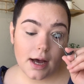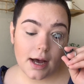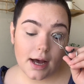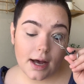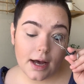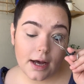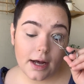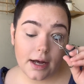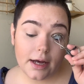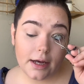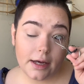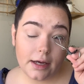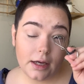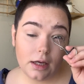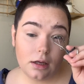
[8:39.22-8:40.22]

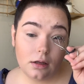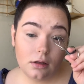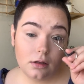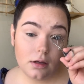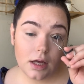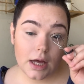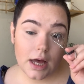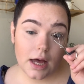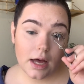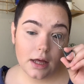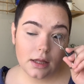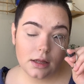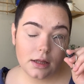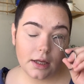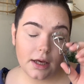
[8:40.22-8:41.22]
I
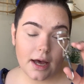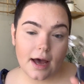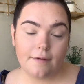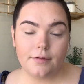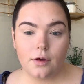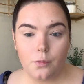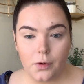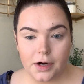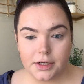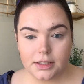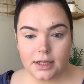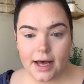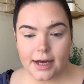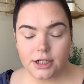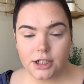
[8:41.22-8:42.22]
think I have the worst
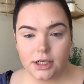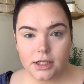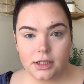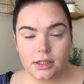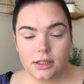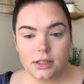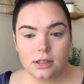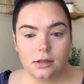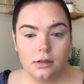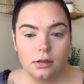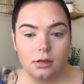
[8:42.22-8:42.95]
lashes,